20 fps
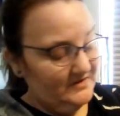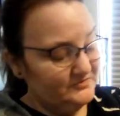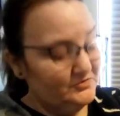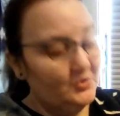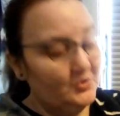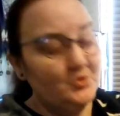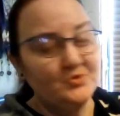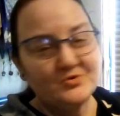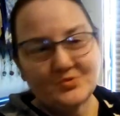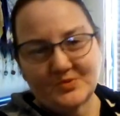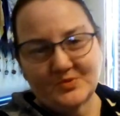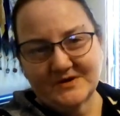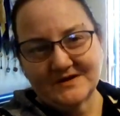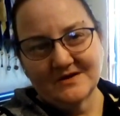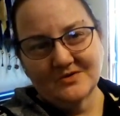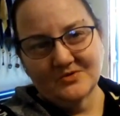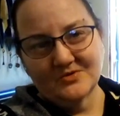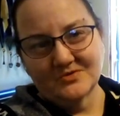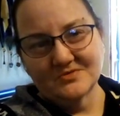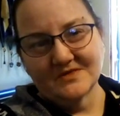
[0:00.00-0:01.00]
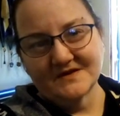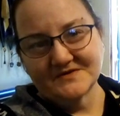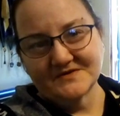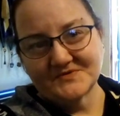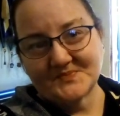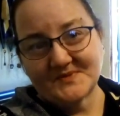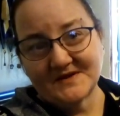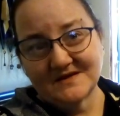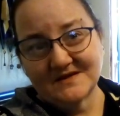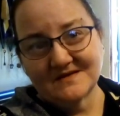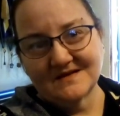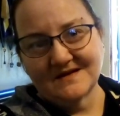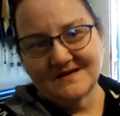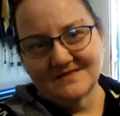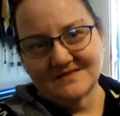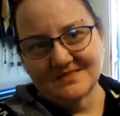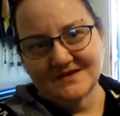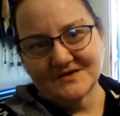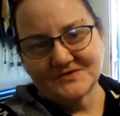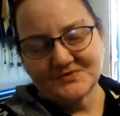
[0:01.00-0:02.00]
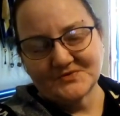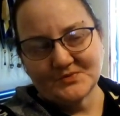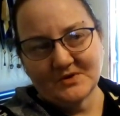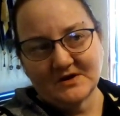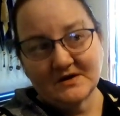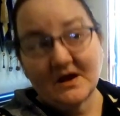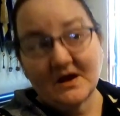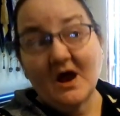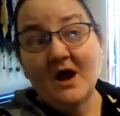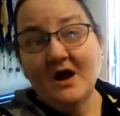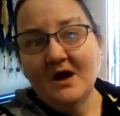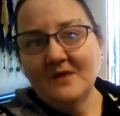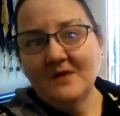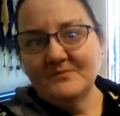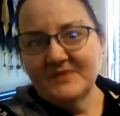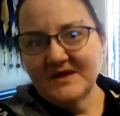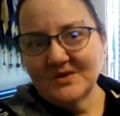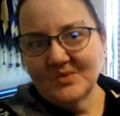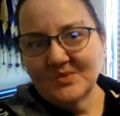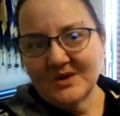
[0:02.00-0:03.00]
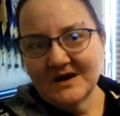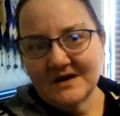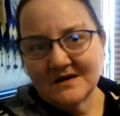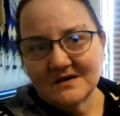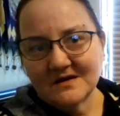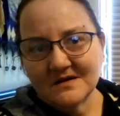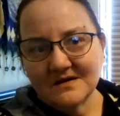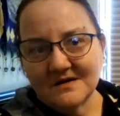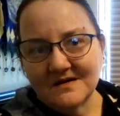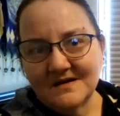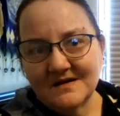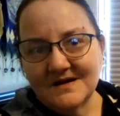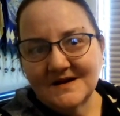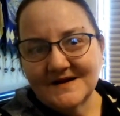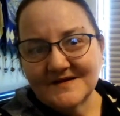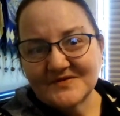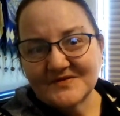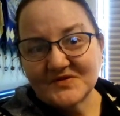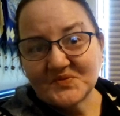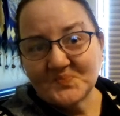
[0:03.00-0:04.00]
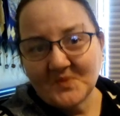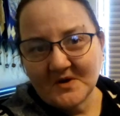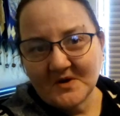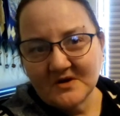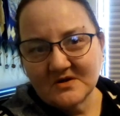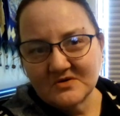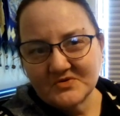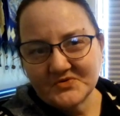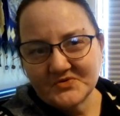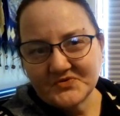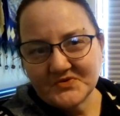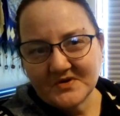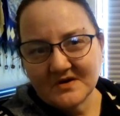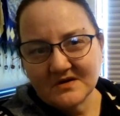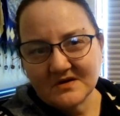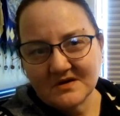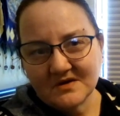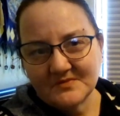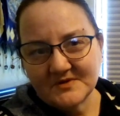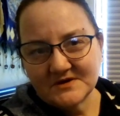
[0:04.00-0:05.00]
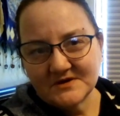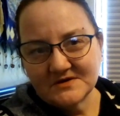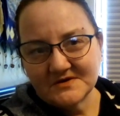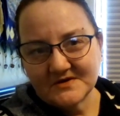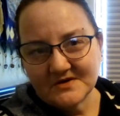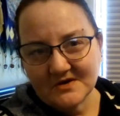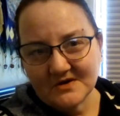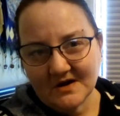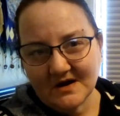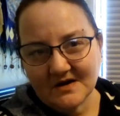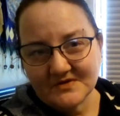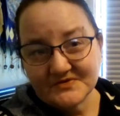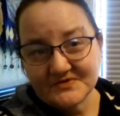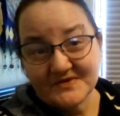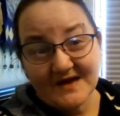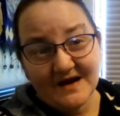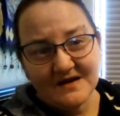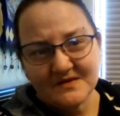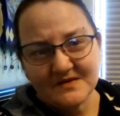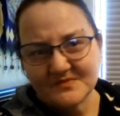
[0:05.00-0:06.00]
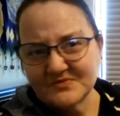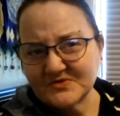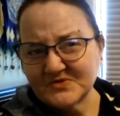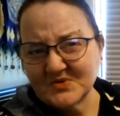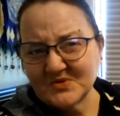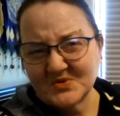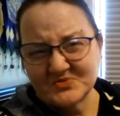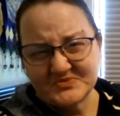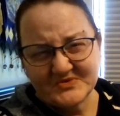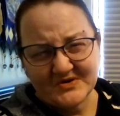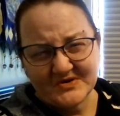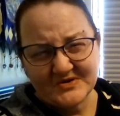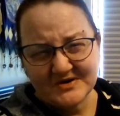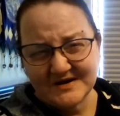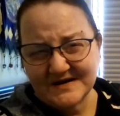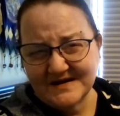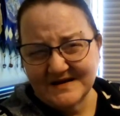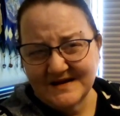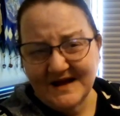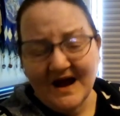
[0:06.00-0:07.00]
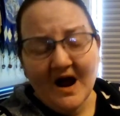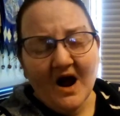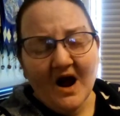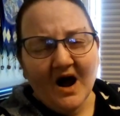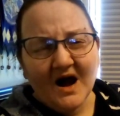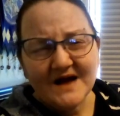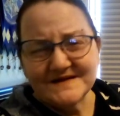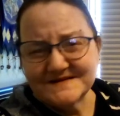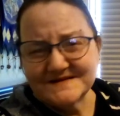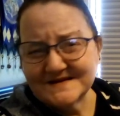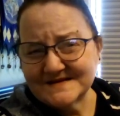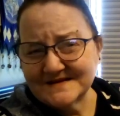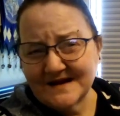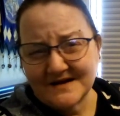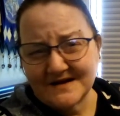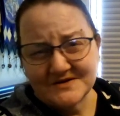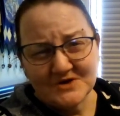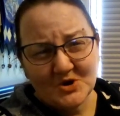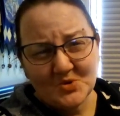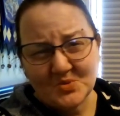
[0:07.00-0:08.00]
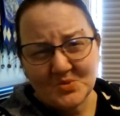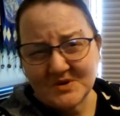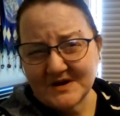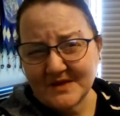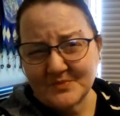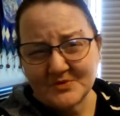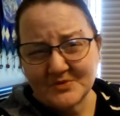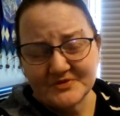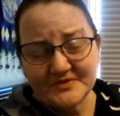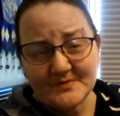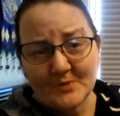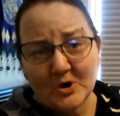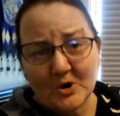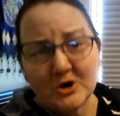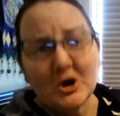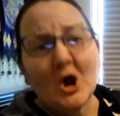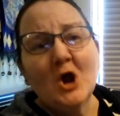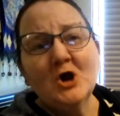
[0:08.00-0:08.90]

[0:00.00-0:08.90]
But who do we know who likes pink and likes red? Be aware. Sparkles are coming to your house. I am so sorry. I did not know when I put them on.